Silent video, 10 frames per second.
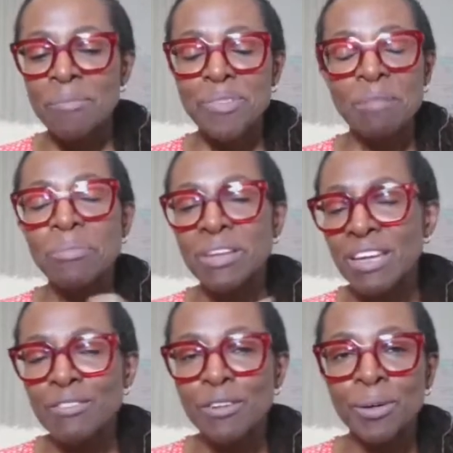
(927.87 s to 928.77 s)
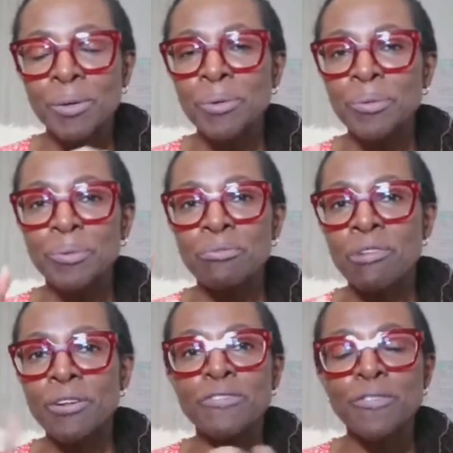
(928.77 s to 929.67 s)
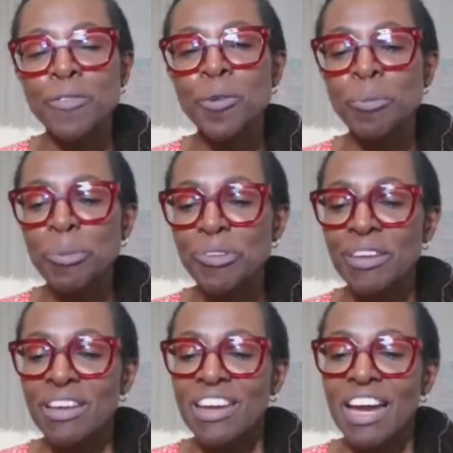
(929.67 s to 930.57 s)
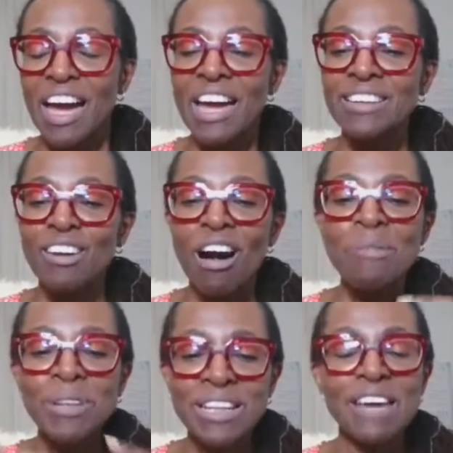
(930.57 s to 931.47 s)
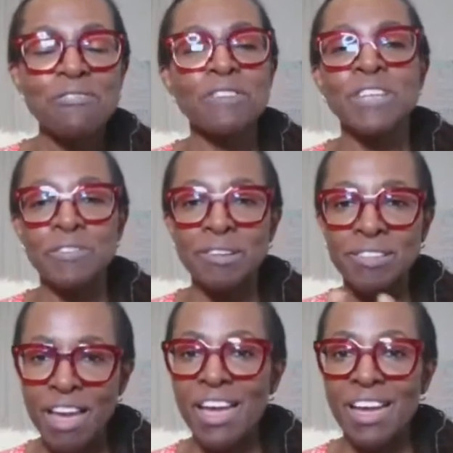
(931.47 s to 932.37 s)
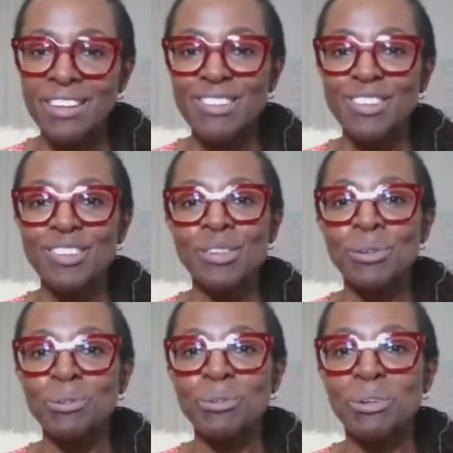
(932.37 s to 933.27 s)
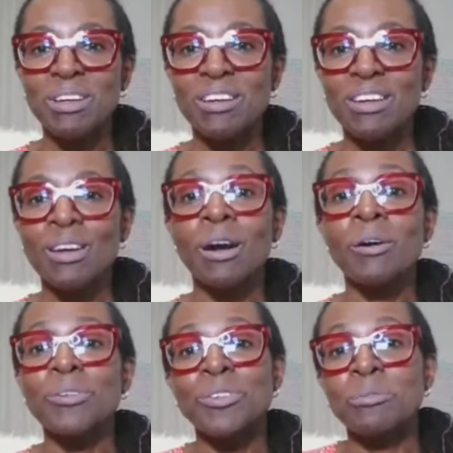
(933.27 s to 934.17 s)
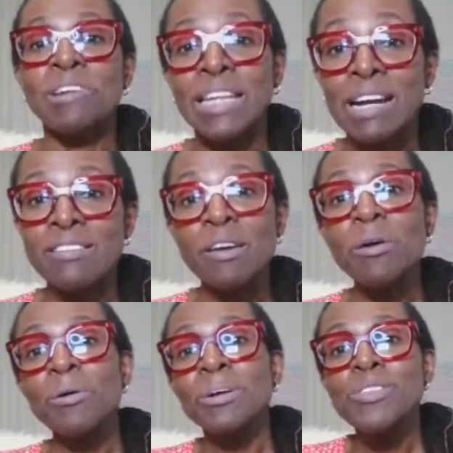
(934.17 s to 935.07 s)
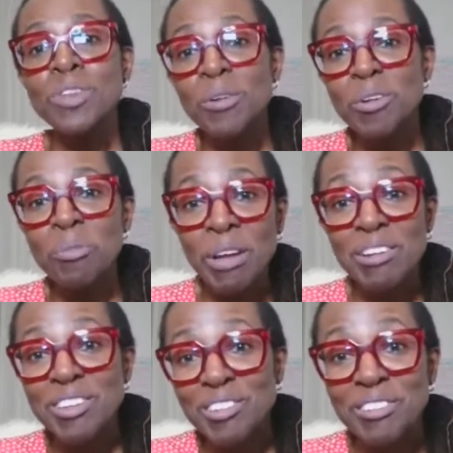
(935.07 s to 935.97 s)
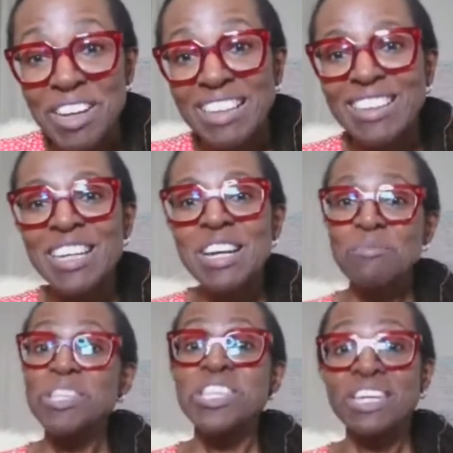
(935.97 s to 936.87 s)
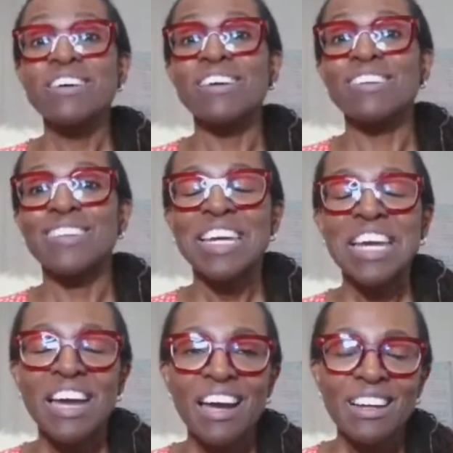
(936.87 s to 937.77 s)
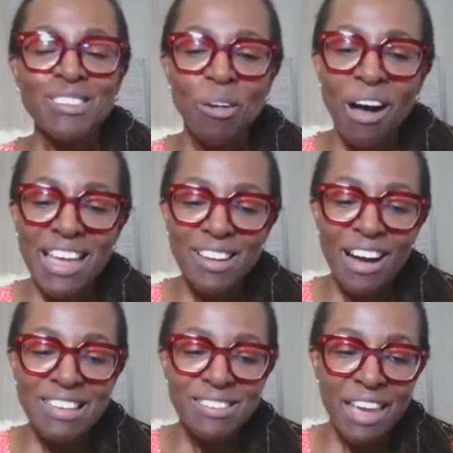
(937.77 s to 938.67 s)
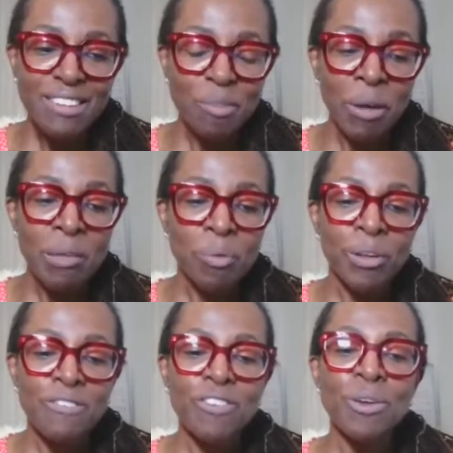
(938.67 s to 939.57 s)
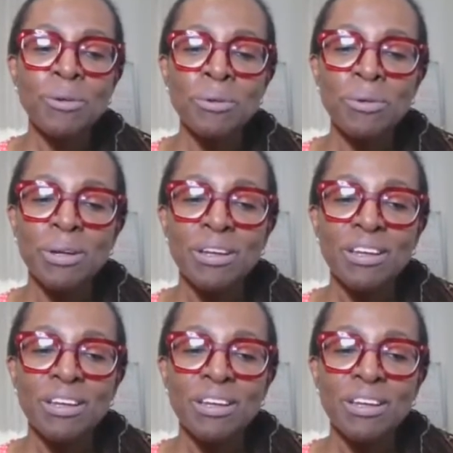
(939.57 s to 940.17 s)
somebody who wrote for Forbes. And I would never have even dared to go to Marie Claire and say, oh, can Shola appear in your event? But she did. And so I say to people, if you